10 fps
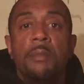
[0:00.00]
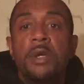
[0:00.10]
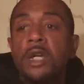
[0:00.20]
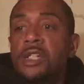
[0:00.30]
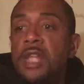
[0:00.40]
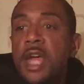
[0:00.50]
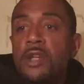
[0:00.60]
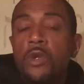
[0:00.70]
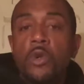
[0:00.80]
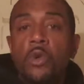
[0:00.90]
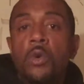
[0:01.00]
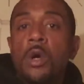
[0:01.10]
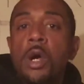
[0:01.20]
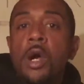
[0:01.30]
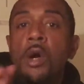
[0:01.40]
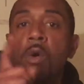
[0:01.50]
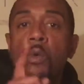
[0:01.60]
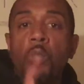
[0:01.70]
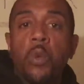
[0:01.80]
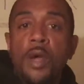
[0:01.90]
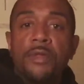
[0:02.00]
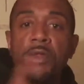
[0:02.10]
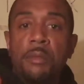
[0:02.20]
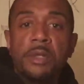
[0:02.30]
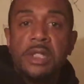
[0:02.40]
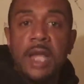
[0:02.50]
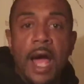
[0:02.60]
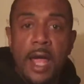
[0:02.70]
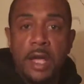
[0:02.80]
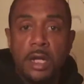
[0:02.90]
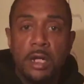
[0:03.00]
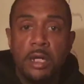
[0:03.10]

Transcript: because they knew with the Messiah